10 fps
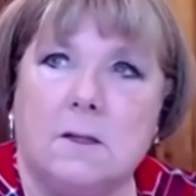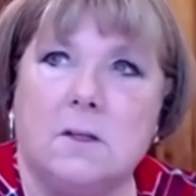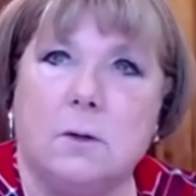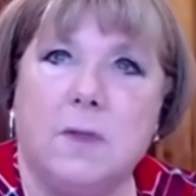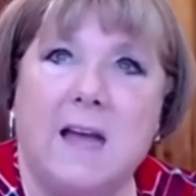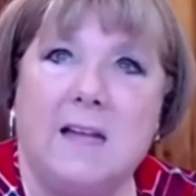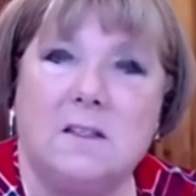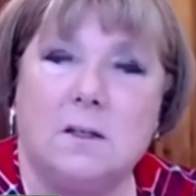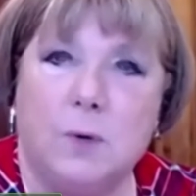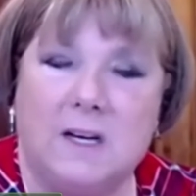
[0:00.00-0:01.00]
So
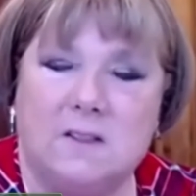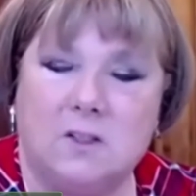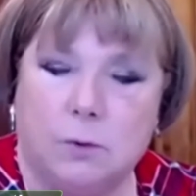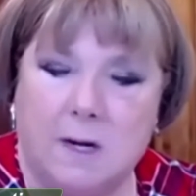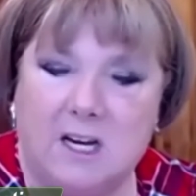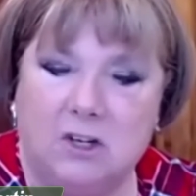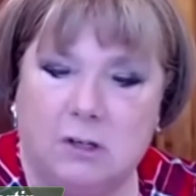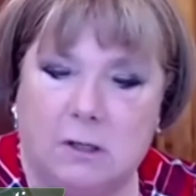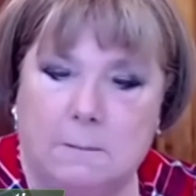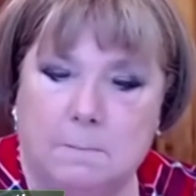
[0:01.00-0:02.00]
that's a
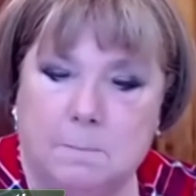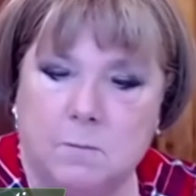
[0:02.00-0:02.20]
restoration.